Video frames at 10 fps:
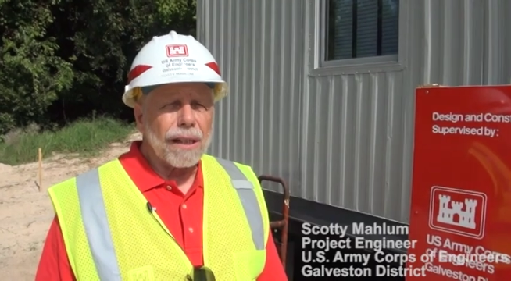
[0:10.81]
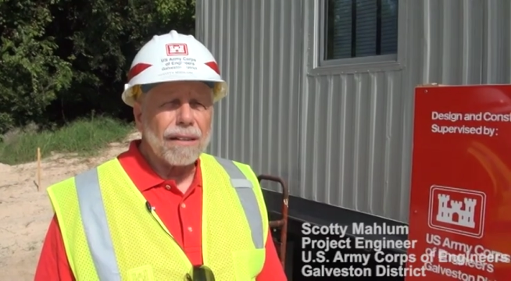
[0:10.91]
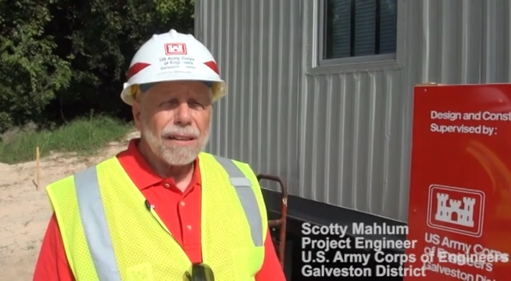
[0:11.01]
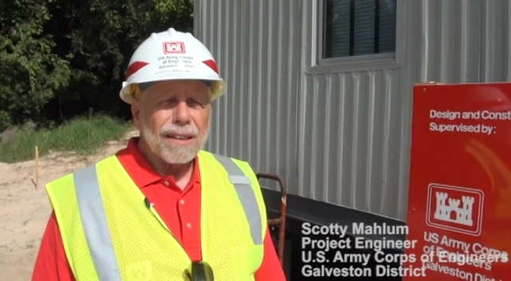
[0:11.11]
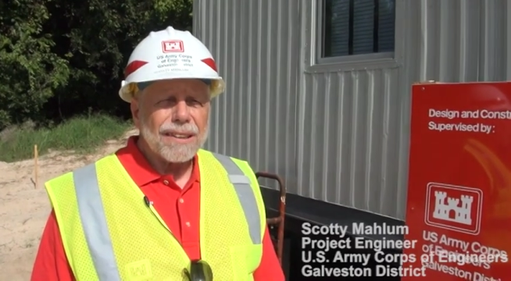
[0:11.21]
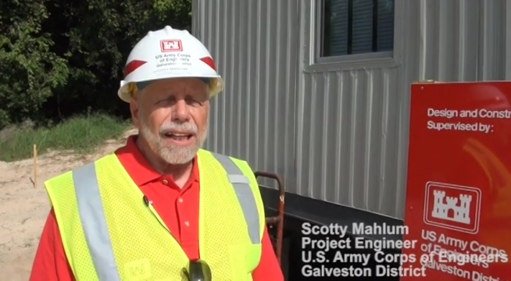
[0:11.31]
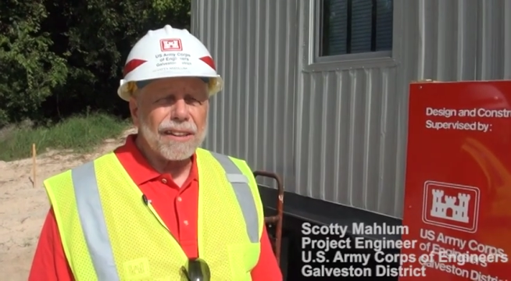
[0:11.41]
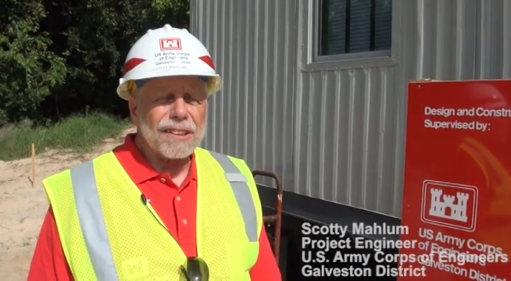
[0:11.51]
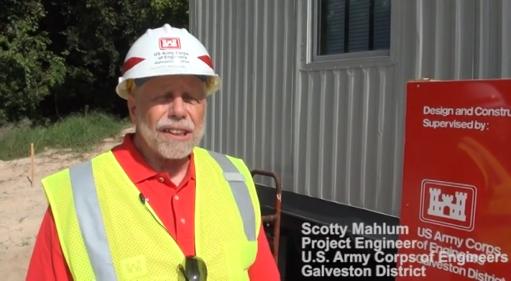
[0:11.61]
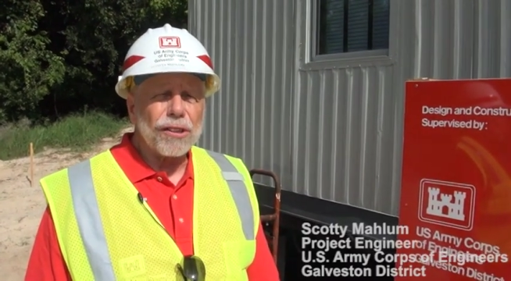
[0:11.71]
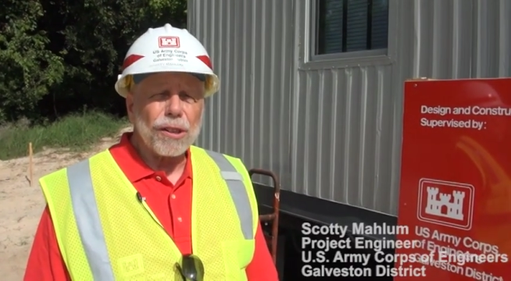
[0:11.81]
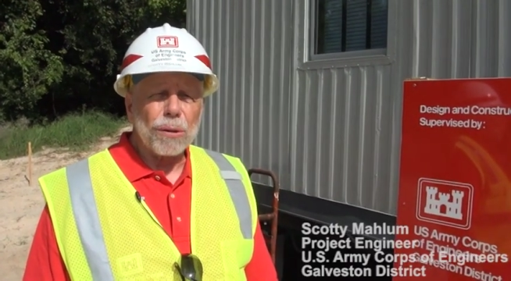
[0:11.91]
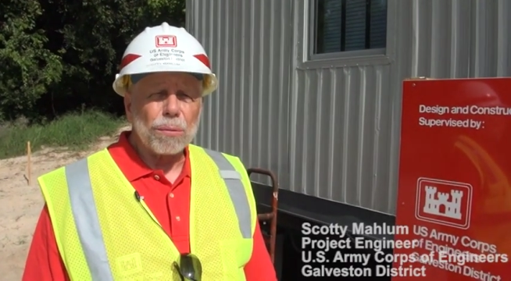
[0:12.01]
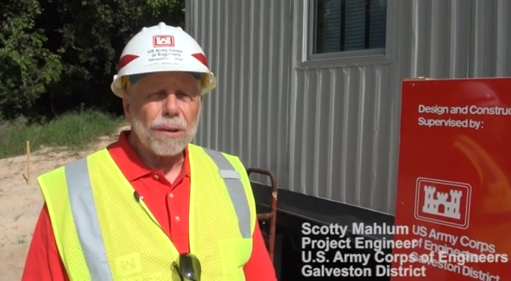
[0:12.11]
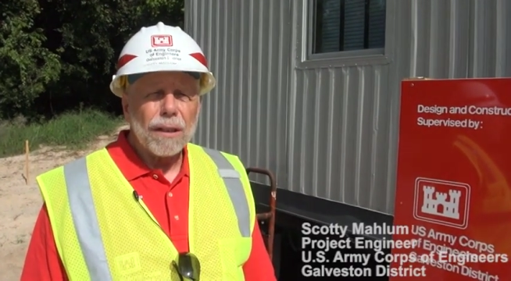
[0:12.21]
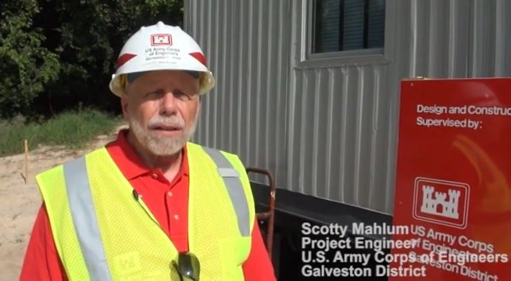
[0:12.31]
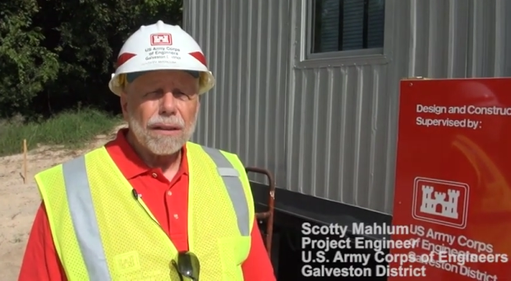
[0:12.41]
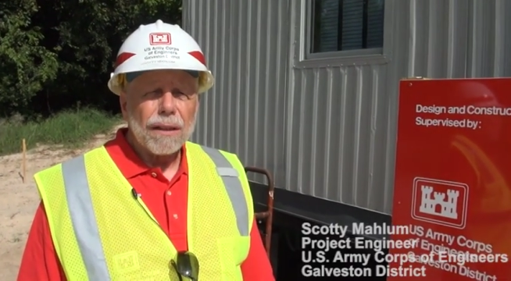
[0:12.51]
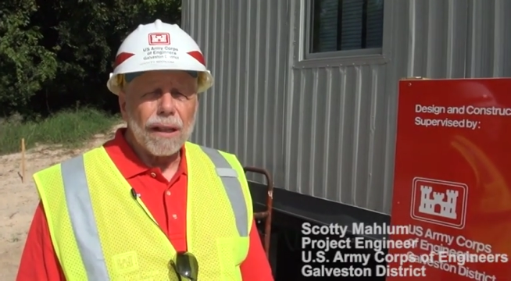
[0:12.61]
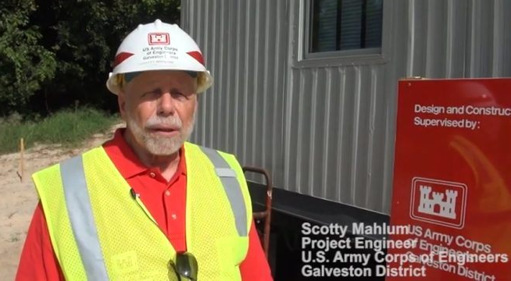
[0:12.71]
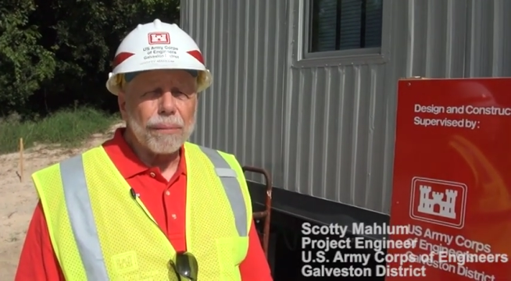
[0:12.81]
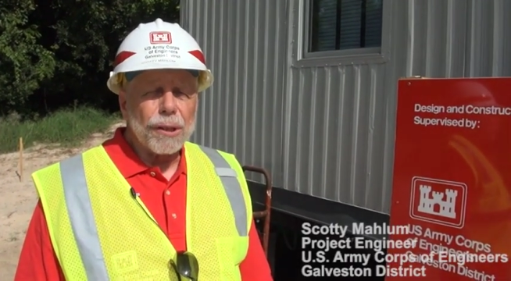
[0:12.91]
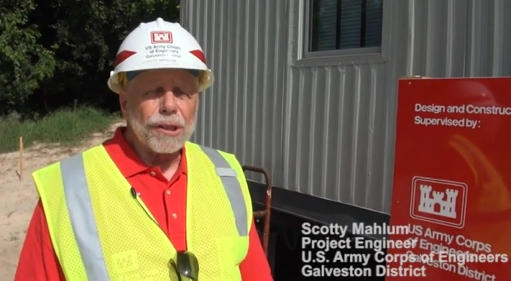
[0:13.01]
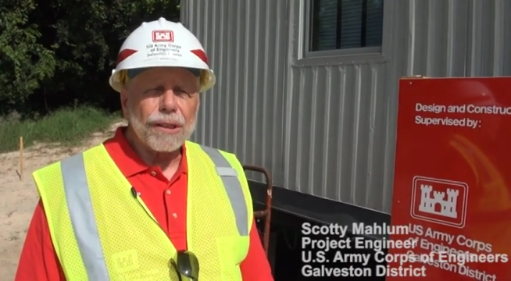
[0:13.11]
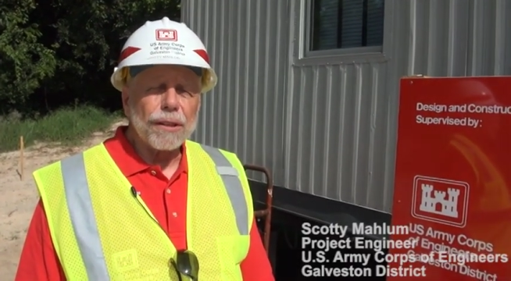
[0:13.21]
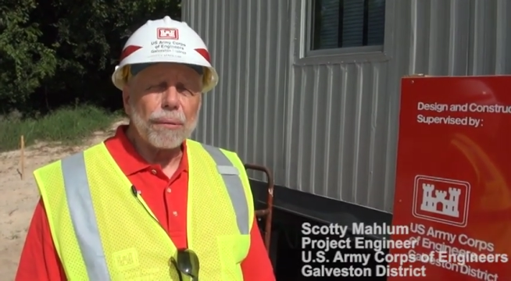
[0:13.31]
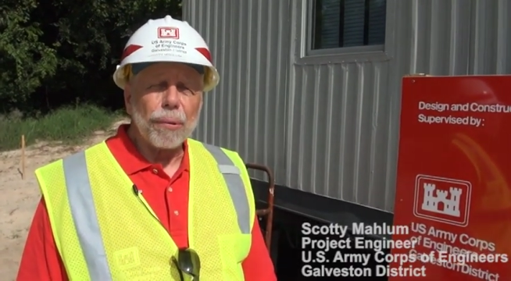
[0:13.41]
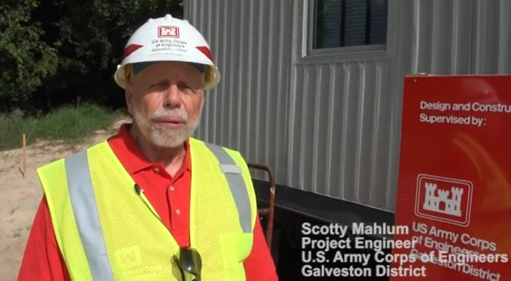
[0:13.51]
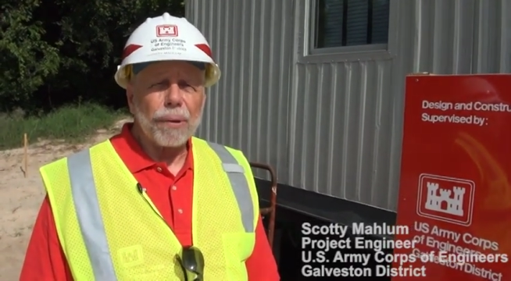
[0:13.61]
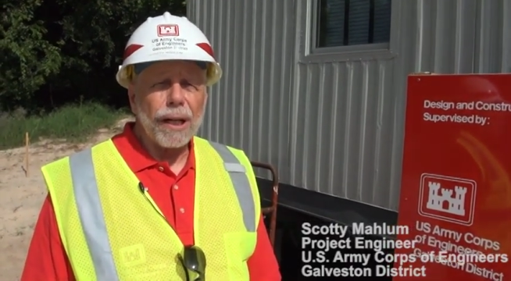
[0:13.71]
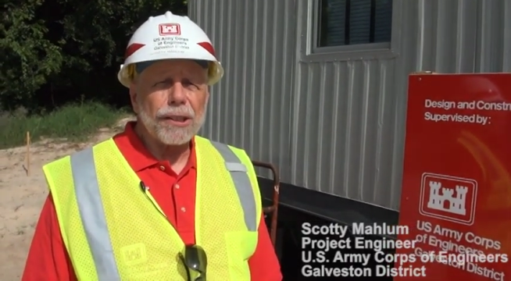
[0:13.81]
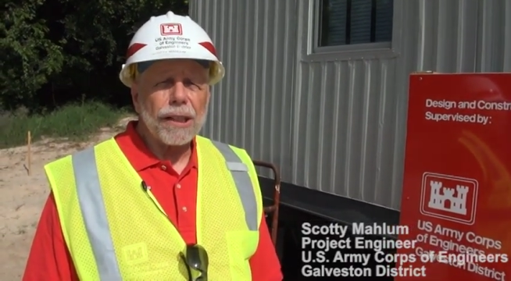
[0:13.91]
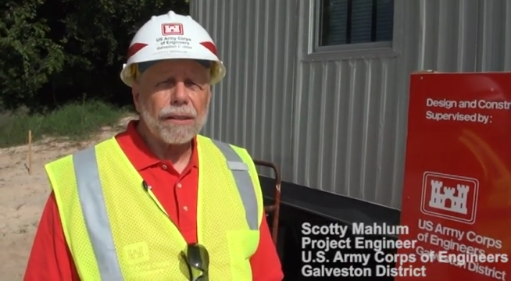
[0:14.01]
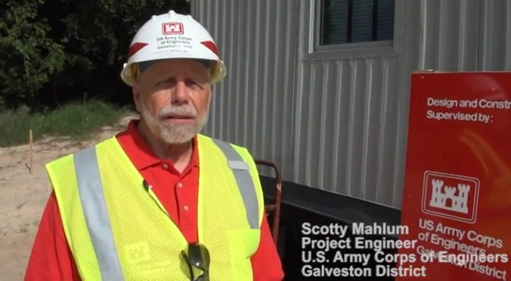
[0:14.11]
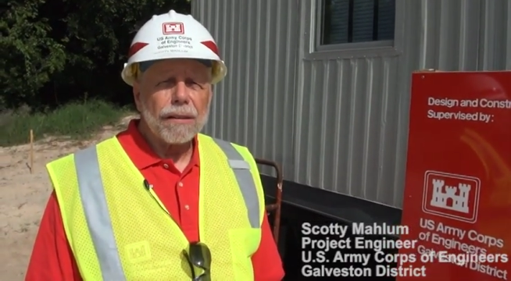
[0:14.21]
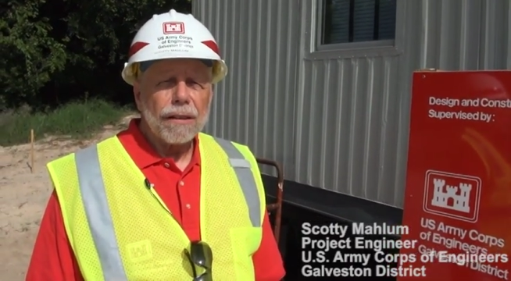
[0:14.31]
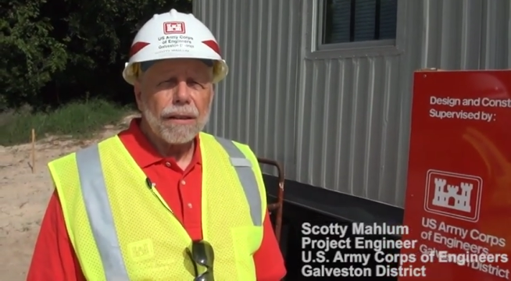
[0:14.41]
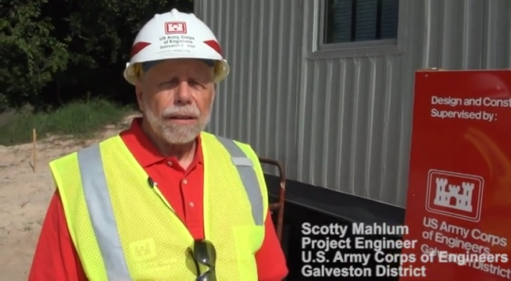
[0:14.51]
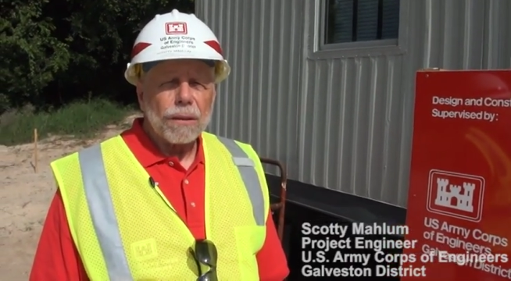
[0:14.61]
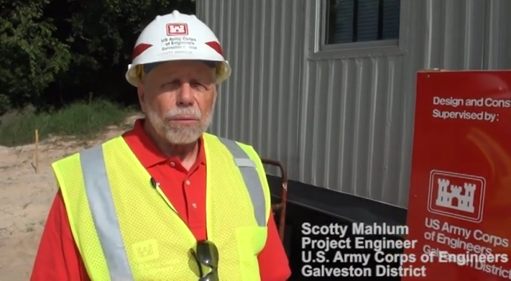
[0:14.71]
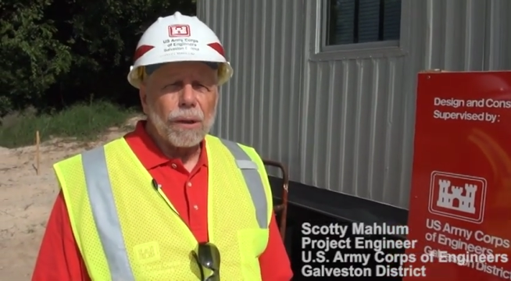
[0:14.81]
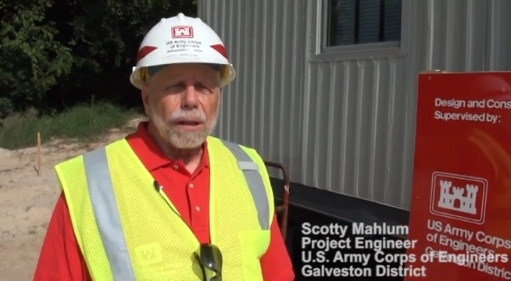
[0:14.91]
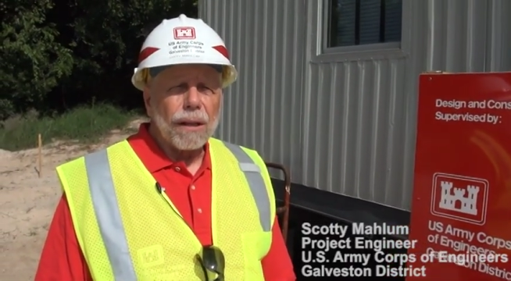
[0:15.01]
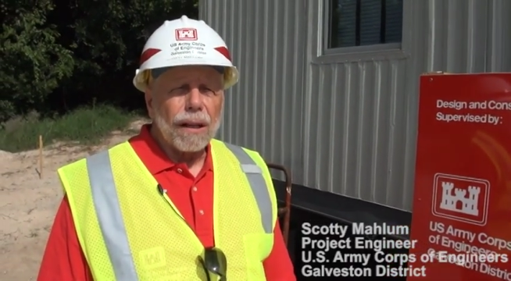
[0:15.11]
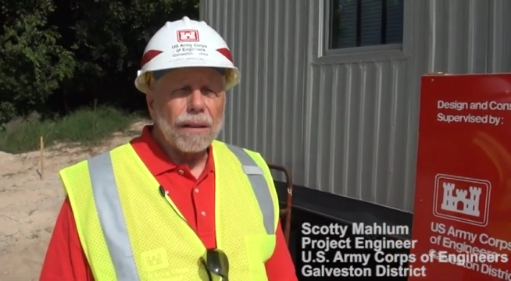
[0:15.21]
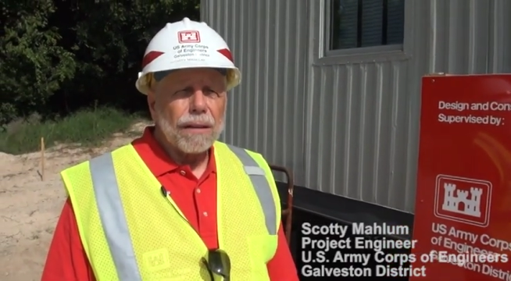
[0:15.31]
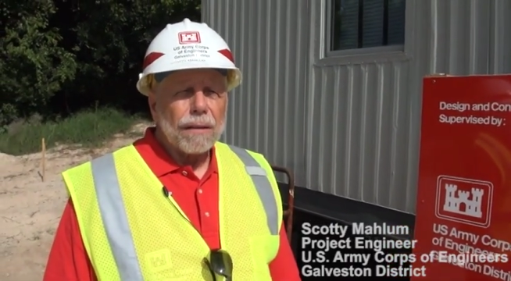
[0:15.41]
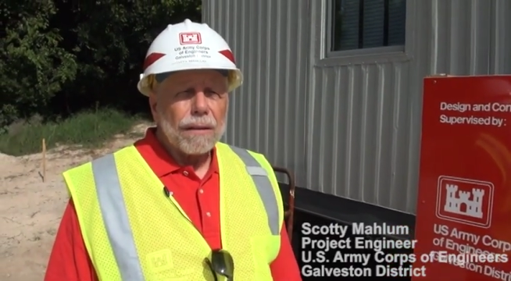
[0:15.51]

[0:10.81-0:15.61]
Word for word: the San Jacinto Emergency Debris Project. We're